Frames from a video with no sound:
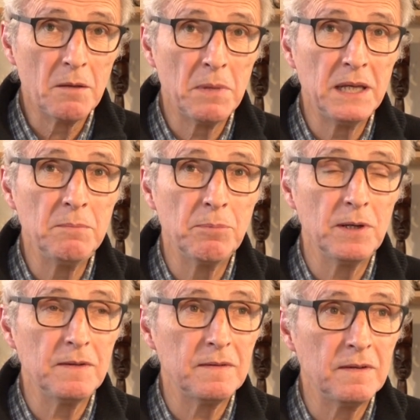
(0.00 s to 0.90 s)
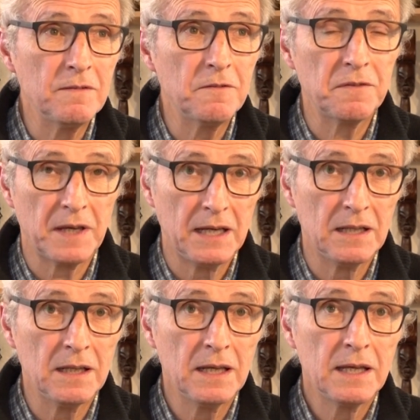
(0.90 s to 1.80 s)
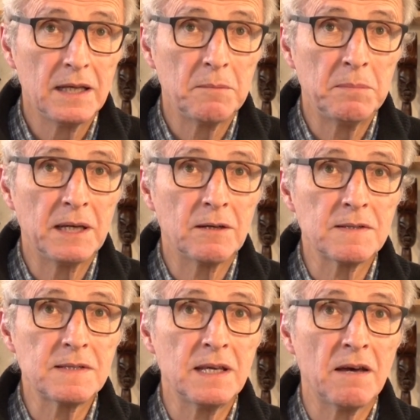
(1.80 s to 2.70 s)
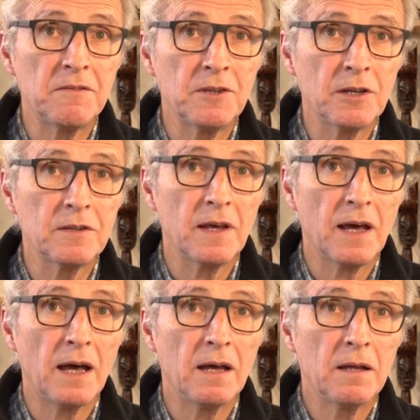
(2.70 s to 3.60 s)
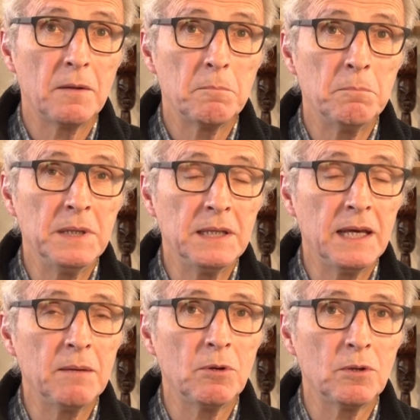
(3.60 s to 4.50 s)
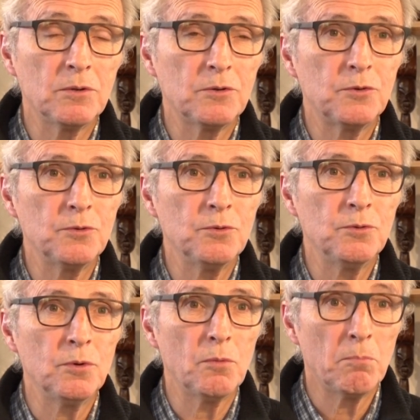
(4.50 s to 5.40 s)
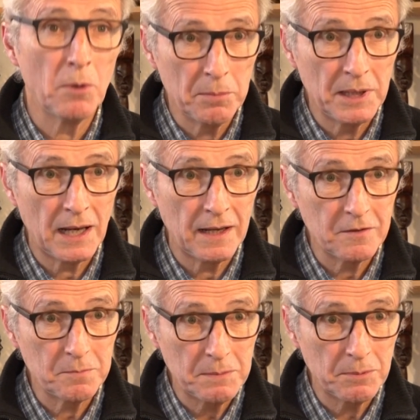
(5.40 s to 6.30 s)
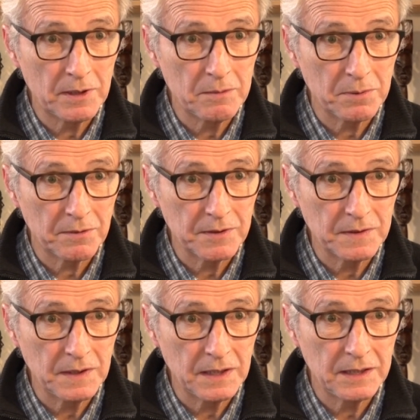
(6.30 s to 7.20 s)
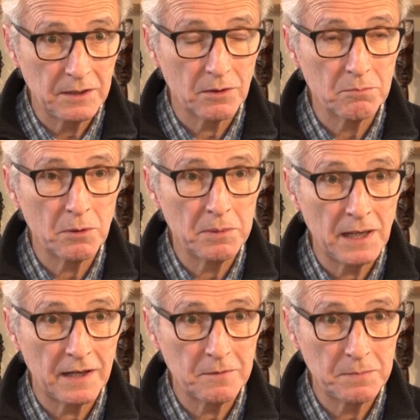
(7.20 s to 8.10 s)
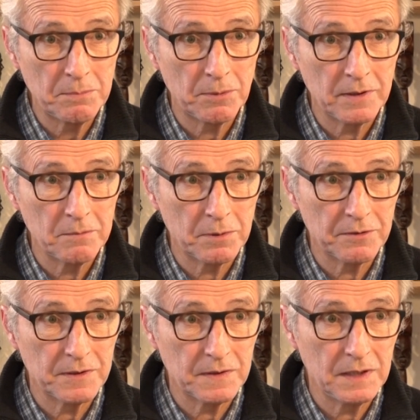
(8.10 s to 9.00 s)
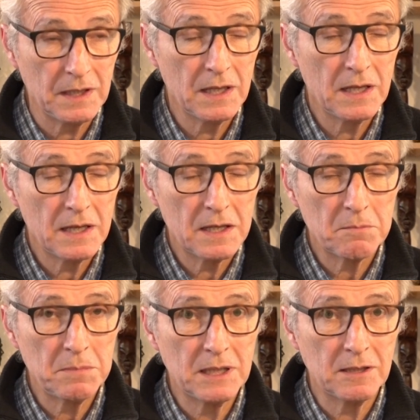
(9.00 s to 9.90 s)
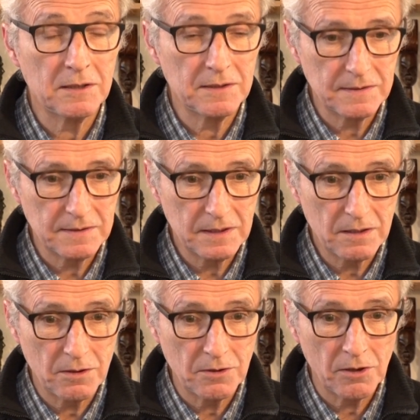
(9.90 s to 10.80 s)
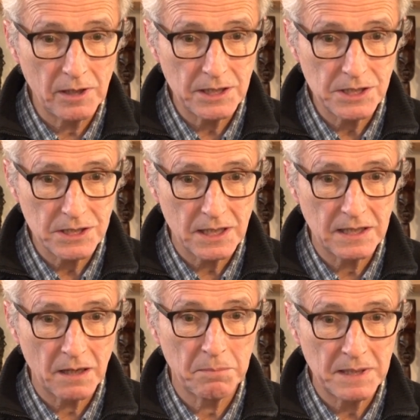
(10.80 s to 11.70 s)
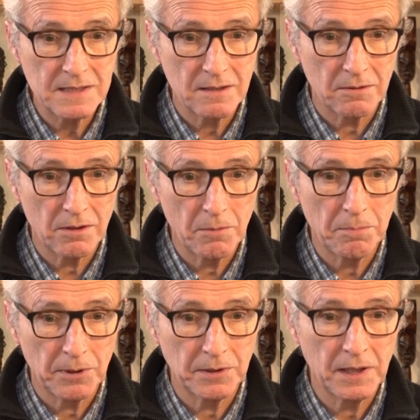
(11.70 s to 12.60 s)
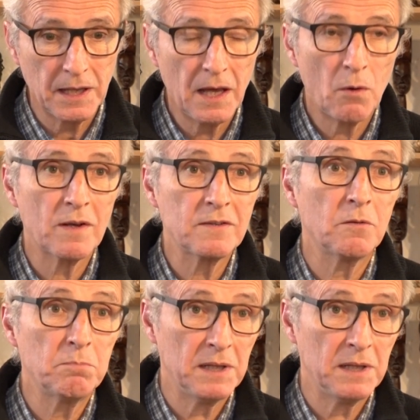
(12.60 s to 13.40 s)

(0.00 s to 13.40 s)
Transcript: Many policies fail because they have not been able to mobilize people in poverty, and they don't mobilize people in poverty because the knowledge that they are based upon was not